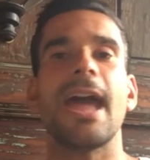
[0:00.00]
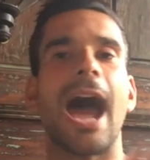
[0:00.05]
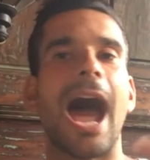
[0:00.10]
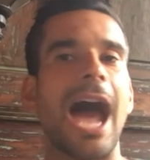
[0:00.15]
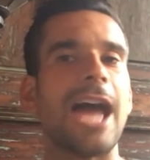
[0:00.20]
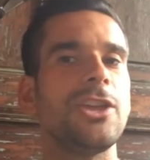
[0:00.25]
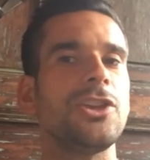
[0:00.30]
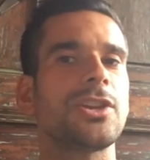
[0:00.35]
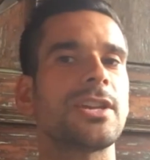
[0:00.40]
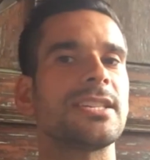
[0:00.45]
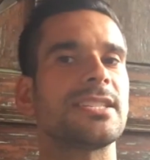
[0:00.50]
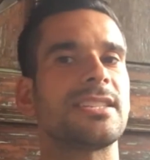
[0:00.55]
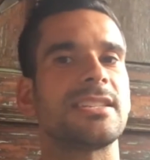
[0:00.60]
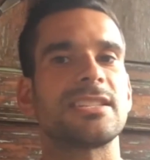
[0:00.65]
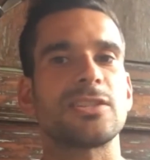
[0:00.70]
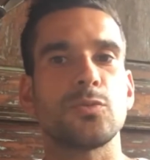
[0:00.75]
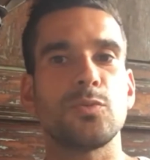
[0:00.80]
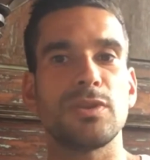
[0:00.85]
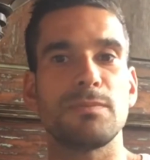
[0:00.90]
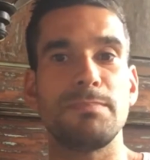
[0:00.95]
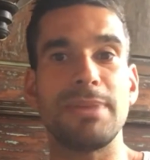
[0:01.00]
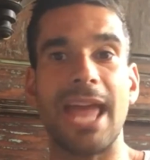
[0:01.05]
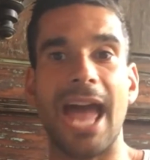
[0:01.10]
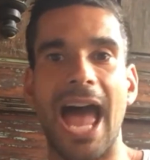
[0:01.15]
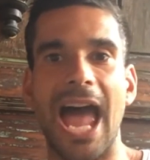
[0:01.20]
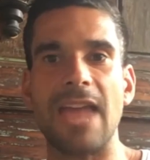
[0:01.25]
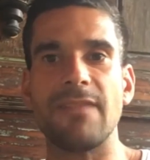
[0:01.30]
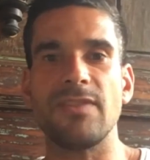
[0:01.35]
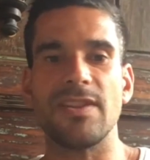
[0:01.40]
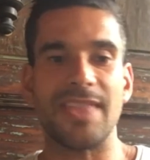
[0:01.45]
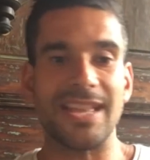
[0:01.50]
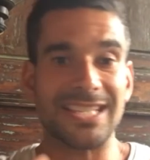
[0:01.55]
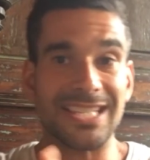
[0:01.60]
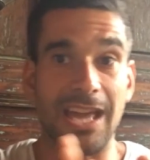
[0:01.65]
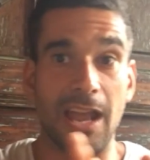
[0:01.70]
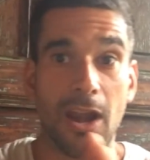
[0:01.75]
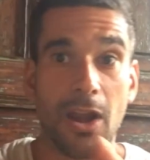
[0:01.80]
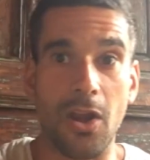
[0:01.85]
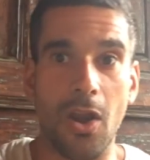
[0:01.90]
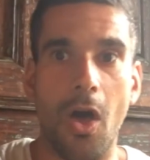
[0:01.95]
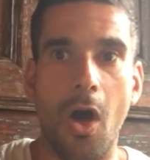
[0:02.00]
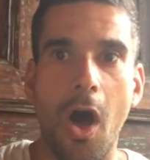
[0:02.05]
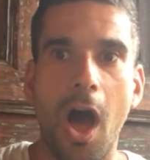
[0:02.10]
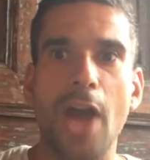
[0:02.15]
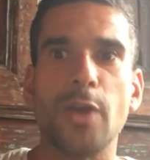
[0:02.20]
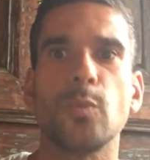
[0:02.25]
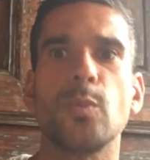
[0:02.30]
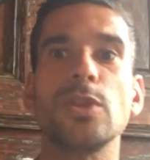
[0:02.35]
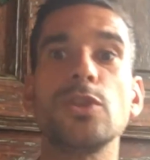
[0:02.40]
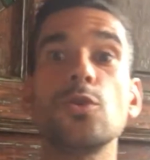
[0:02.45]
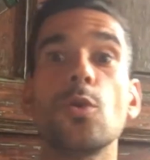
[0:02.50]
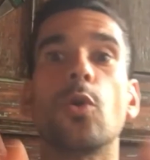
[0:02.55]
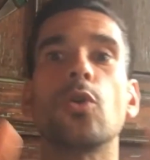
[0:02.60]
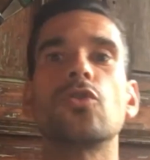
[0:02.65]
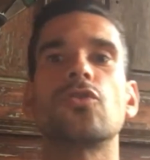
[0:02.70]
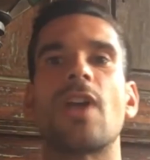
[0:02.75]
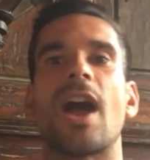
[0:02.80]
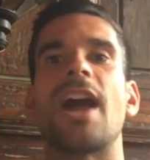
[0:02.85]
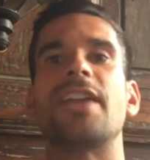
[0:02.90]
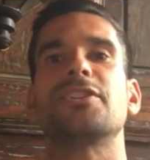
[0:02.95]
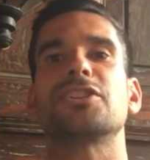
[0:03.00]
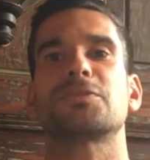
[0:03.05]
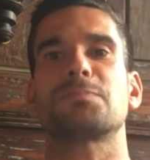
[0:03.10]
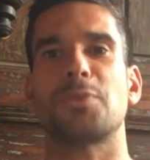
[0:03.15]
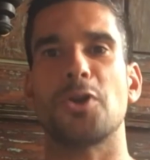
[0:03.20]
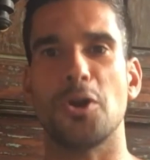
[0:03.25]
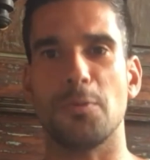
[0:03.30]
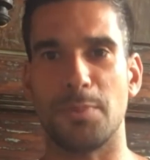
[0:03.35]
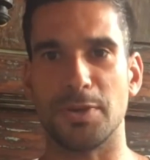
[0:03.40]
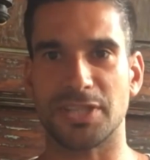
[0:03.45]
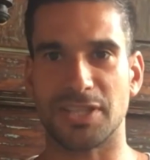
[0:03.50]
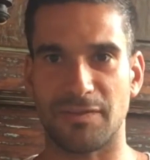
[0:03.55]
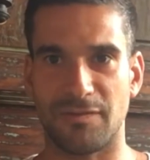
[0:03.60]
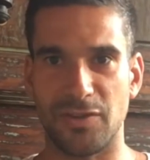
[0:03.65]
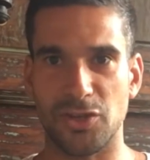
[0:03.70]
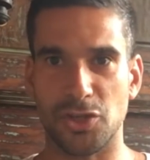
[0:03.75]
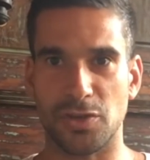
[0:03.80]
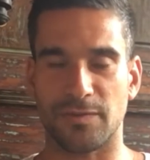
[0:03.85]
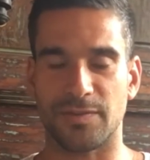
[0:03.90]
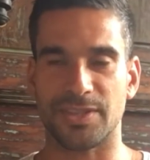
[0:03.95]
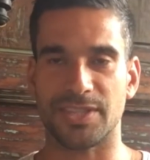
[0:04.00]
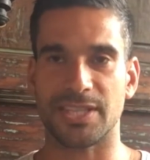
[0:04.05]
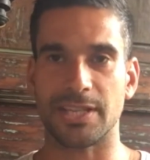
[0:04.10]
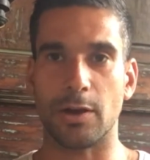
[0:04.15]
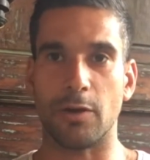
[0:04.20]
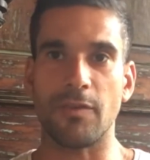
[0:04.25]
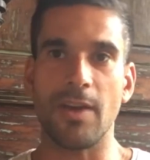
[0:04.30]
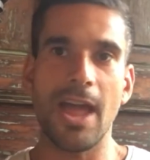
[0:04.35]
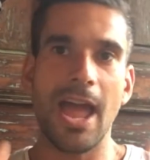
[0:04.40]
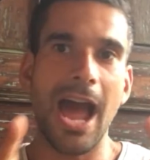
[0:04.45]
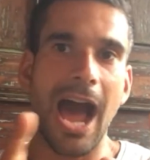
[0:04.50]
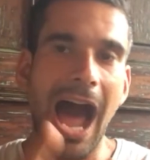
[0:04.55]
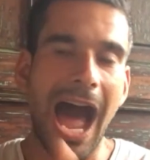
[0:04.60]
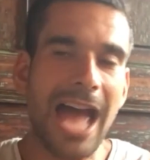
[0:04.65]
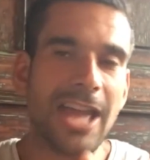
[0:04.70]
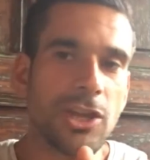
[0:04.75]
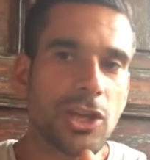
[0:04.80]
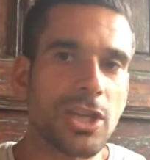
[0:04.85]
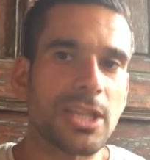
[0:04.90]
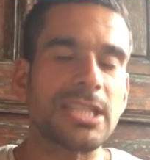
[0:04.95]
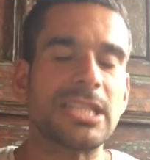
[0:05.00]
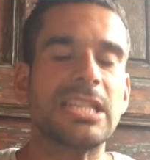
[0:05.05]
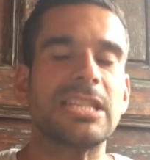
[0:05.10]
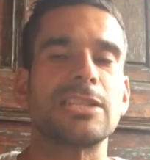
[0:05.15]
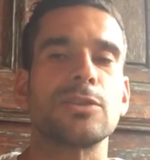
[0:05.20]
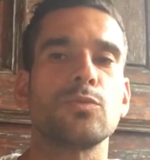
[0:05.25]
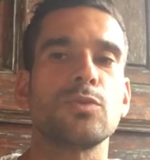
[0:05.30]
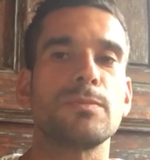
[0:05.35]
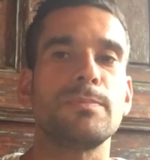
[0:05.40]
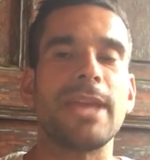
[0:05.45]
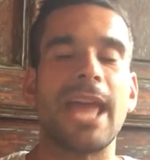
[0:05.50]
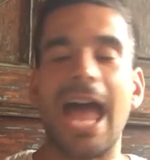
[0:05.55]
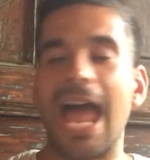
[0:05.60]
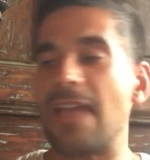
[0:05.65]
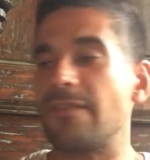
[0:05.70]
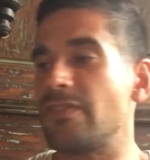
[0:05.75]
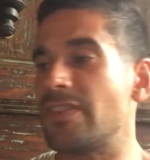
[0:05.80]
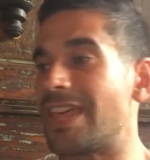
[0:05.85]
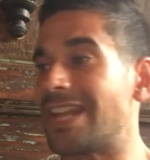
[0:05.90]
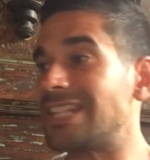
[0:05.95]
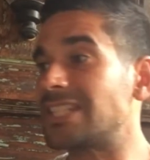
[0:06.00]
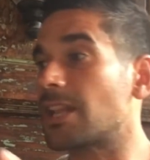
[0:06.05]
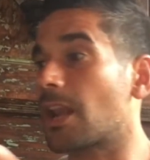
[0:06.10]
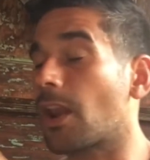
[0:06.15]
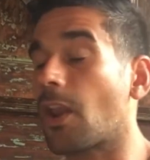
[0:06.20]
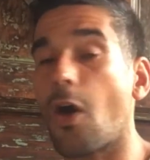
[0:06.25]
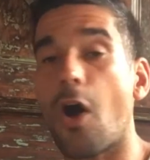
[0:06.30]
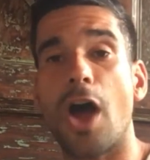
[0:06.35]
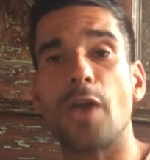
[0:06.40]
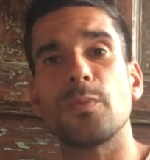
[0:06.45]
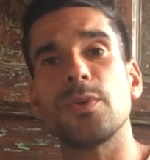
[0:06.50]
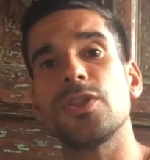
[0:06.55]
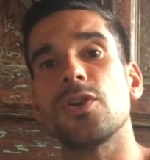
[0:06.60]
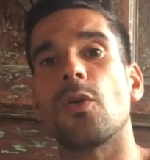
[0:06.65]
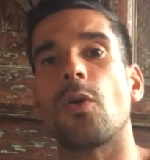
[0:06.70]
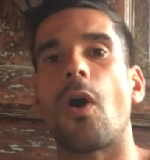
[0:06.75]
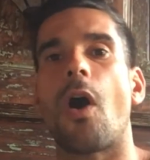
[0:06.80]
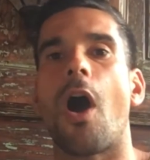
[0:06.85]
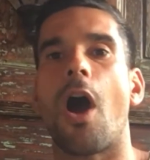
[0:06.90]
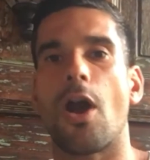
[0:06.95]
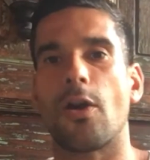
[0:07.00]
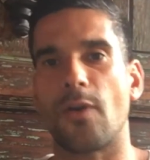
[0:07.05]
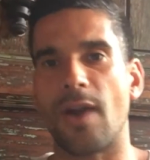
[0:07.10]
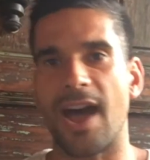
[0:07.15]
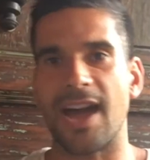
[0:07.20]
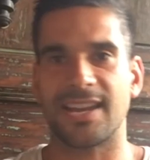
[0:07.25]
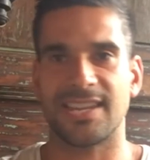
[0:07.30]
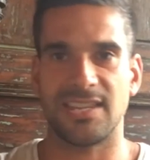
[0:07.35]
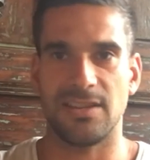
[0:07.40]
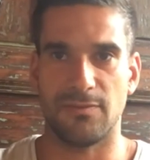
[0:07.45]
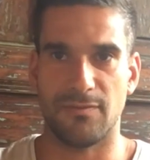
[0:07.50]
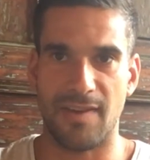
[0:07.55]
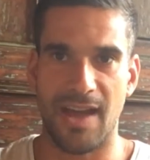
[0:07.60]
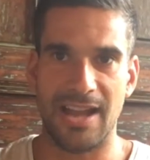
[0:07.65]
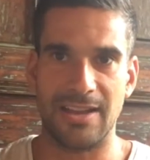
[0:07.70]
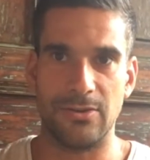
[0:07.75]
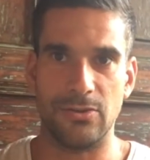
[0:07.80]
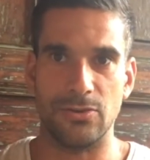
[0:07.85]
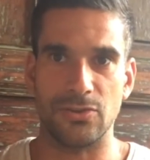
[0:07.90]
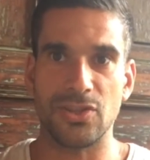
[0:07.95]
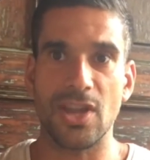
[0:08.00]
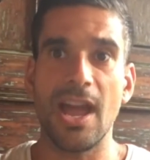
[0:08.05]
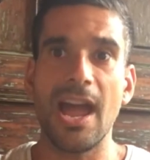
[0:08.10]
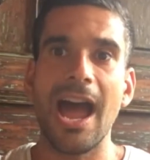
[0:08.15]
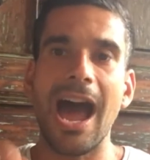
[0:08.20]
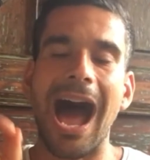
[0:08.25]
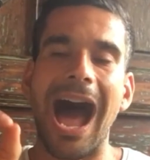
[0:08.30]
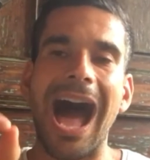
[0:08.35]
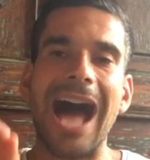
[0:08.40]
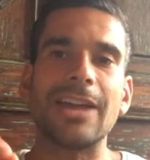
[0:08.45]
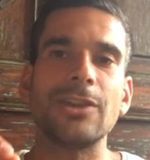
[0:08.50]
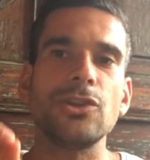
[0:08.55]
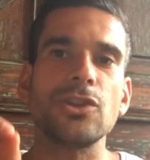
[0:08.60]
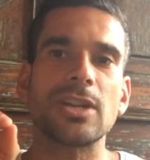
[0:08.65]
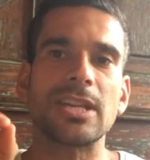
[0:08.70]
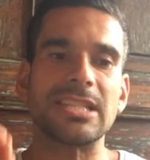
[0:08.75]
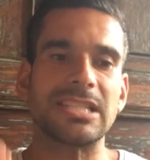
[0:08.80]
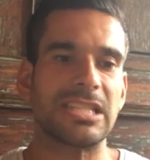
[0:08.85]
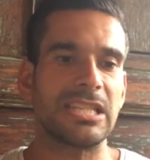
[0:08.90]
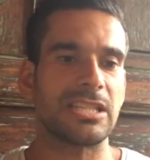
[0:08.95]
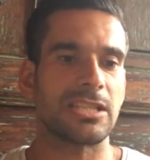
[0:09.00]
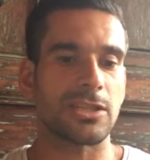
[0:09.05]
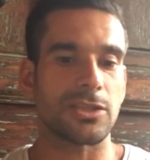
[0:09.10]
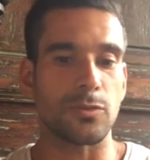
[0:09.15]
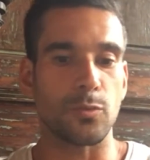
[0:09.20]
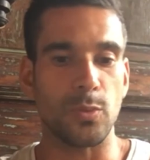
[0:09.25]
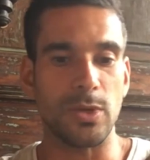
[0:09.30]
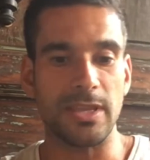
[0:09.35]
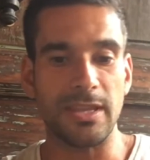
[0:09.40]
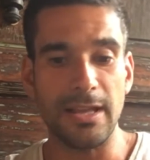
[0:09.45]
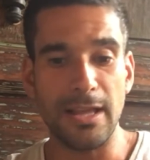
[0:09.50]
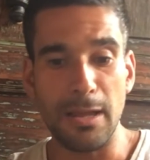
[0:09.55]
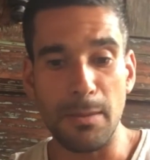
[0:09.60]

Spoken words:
Are you consistent with behavior that's aligned with your grandest purpose and vision for self? Are you consistent with behavior that is aligned with your hierarchy of values? Are you consistent with